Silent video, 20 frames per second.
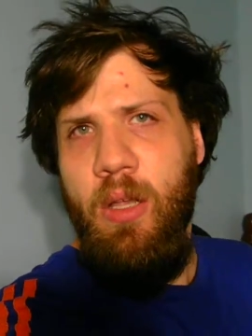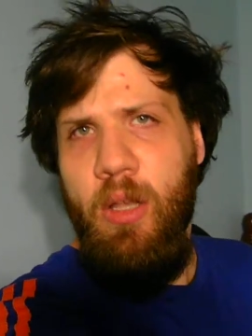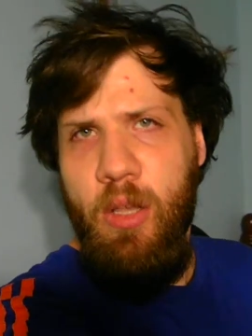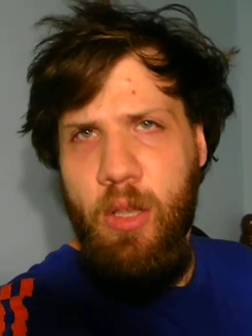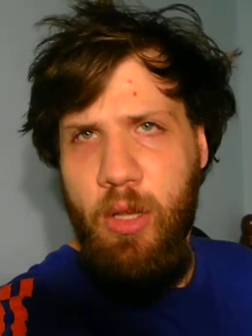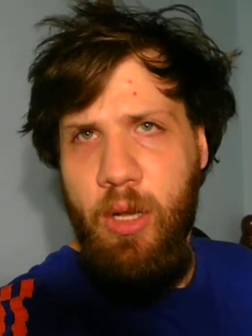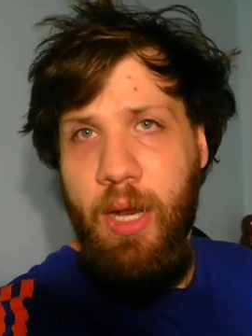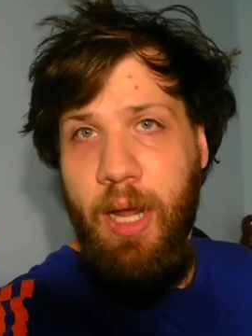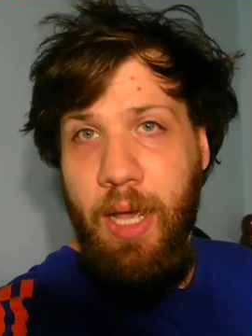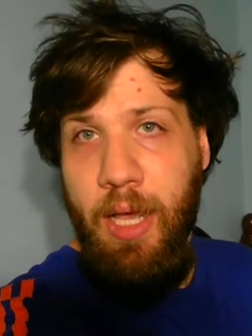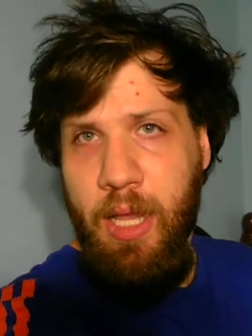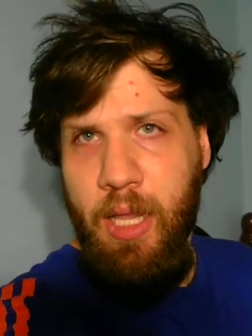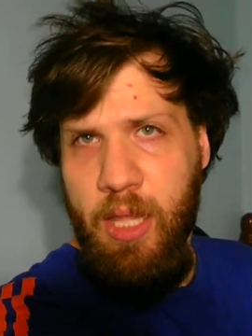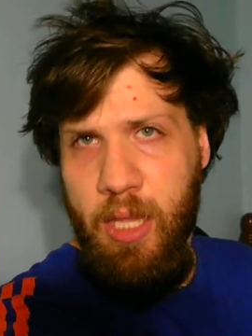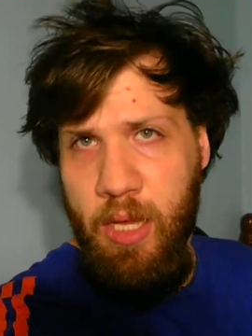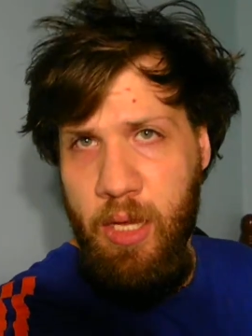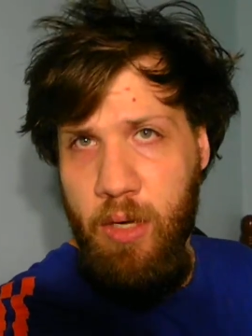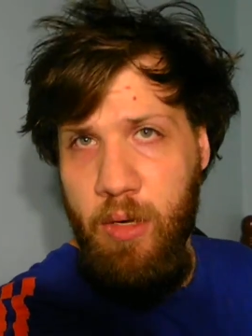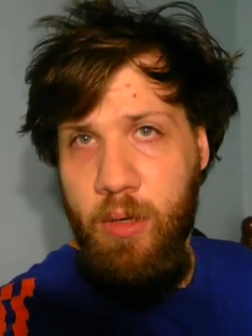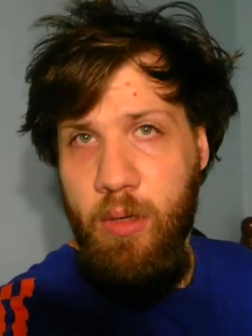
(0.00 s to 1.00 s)
good
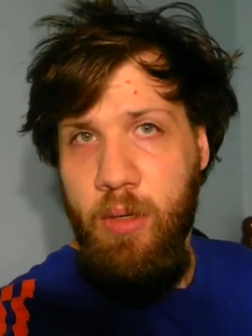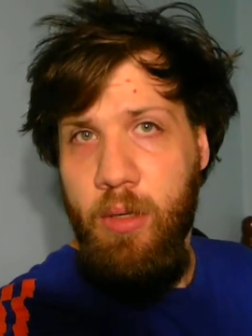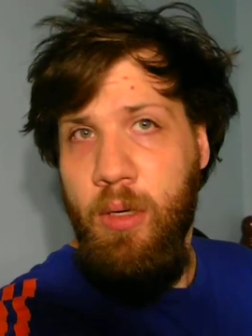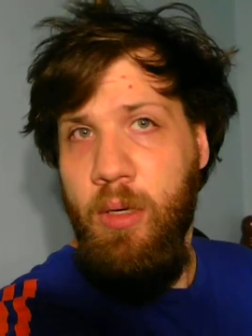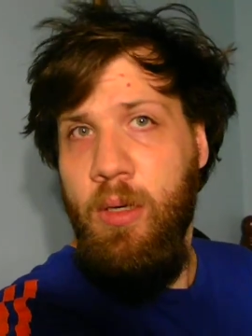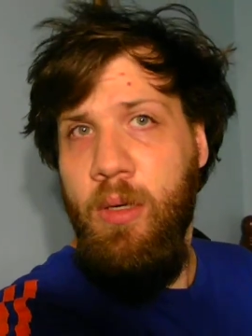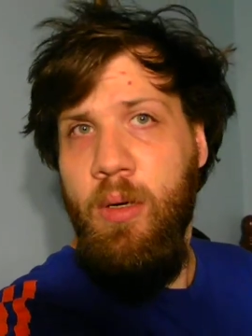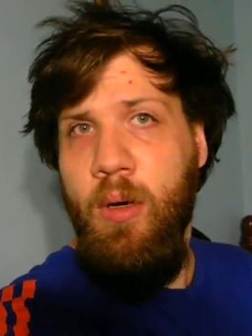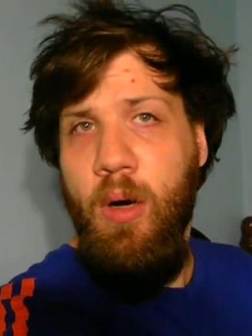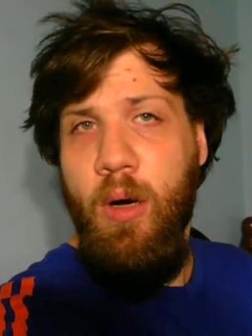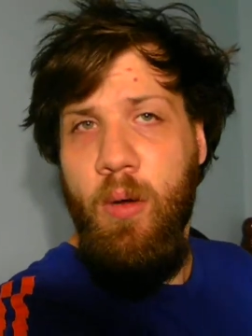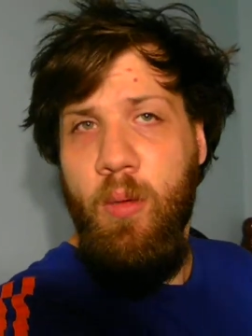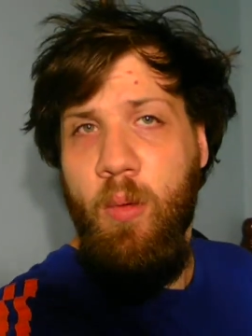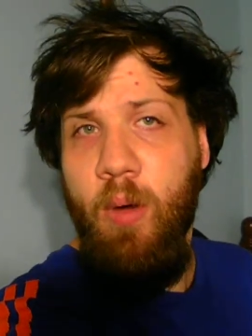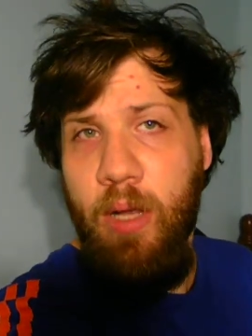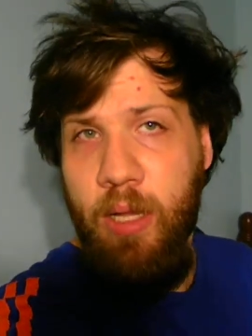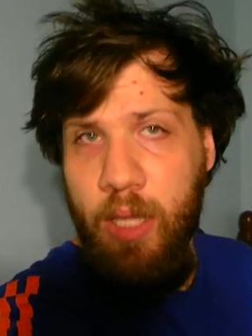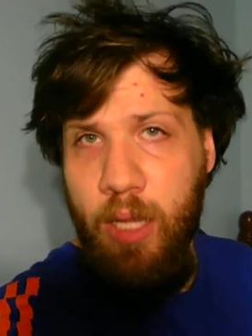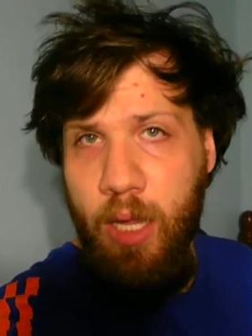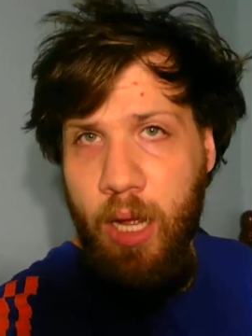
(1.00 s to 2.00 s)
idea on
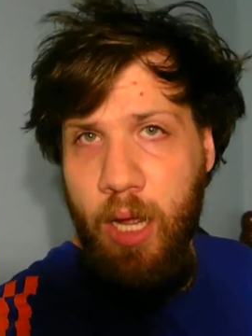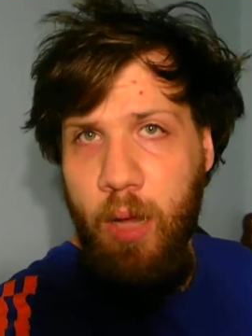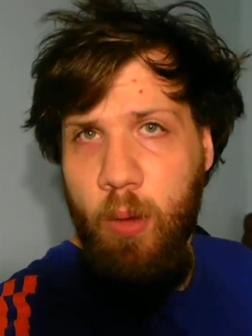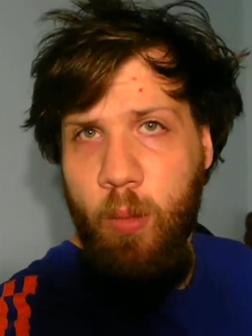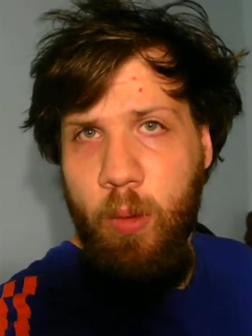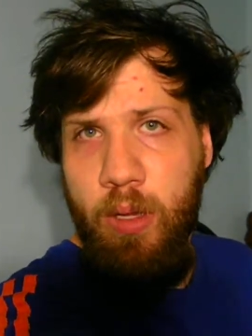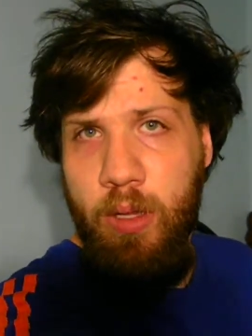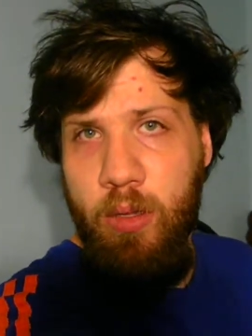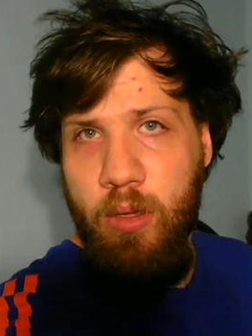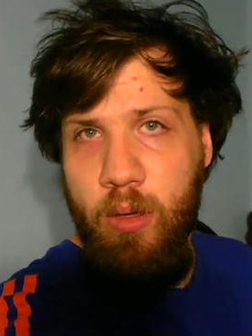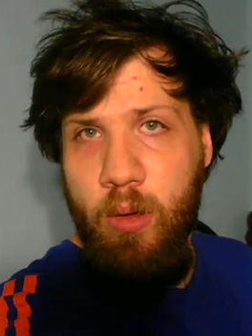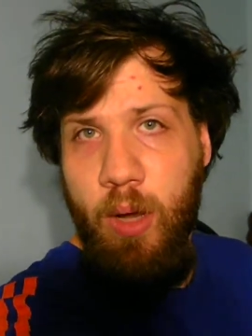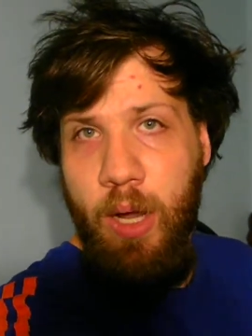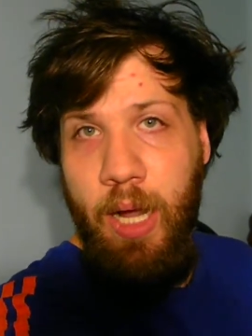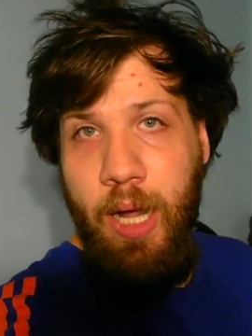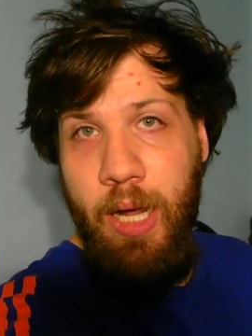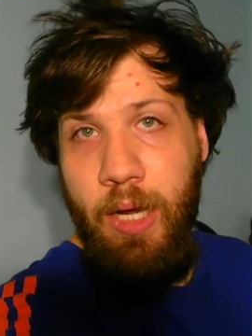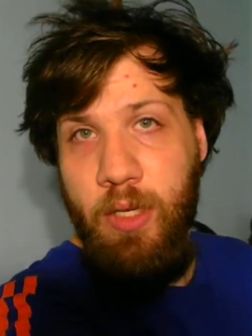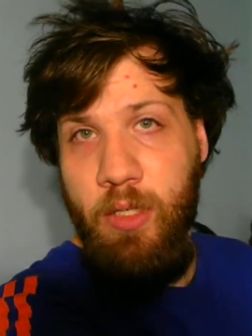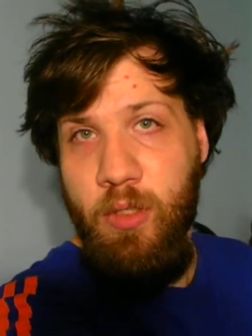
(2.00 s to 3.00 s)
what I want to
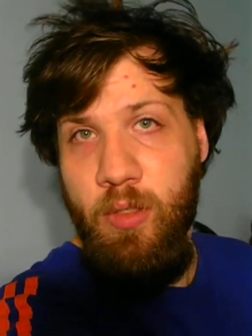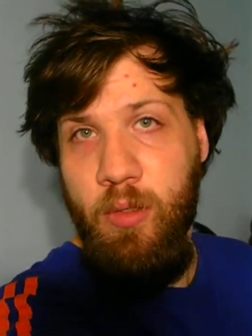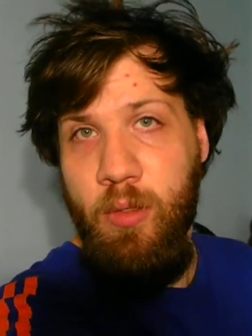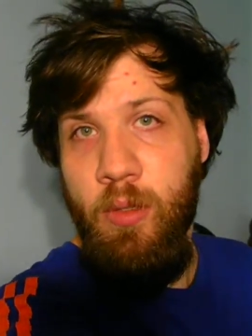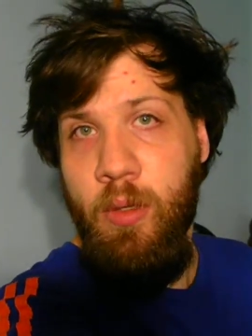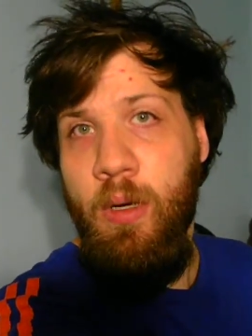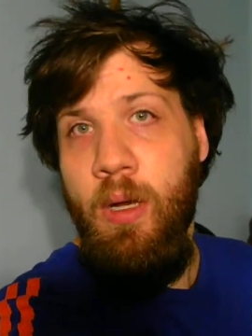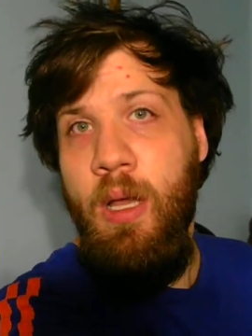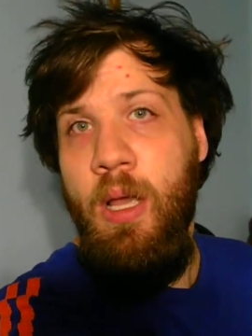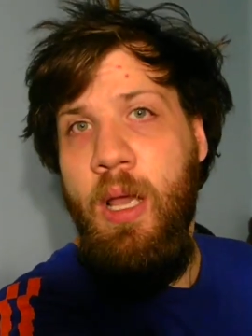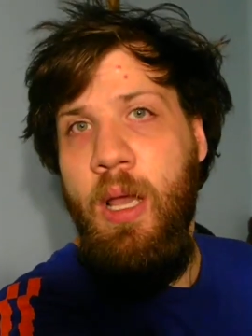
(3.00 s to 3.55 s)
actual